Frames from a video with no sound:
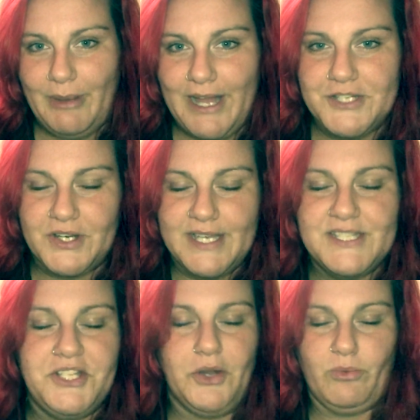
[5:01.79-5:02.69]
I
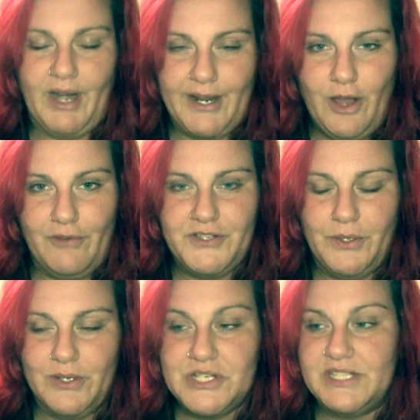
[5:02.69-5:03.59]
addressed, read it off to
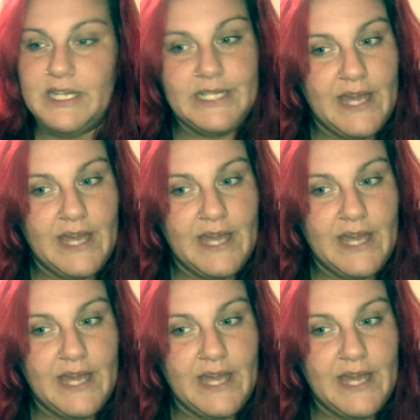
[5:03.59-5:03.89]
her. She said, yeah,